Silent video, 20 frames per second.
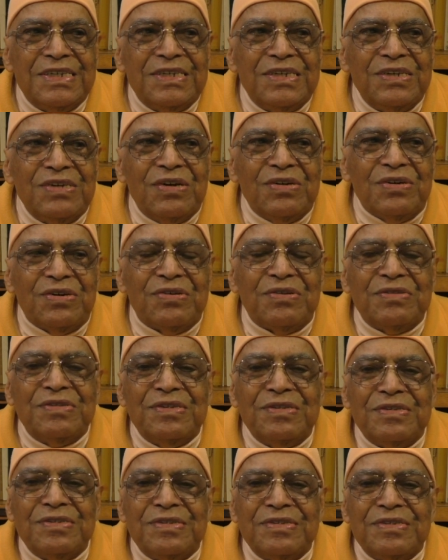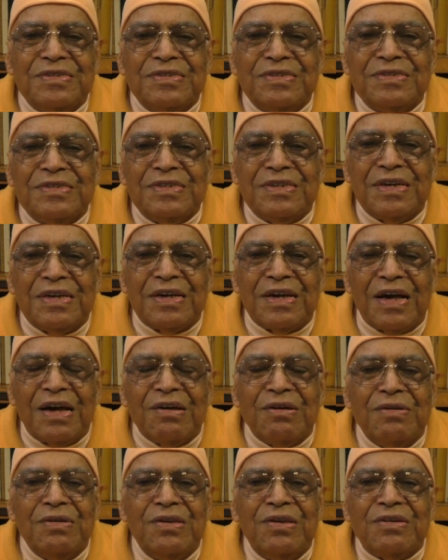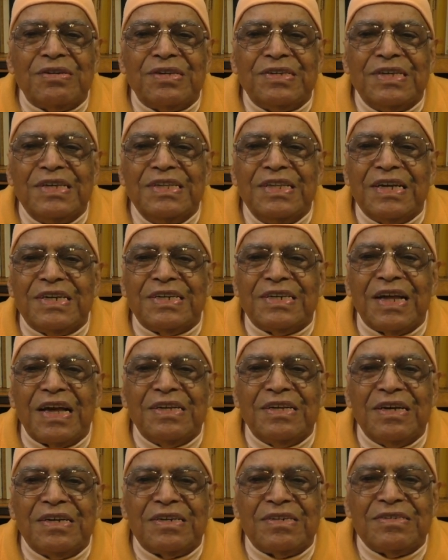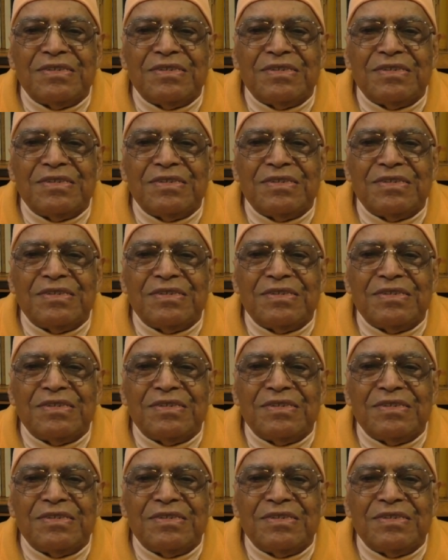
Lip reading: No, I will not see that tiger.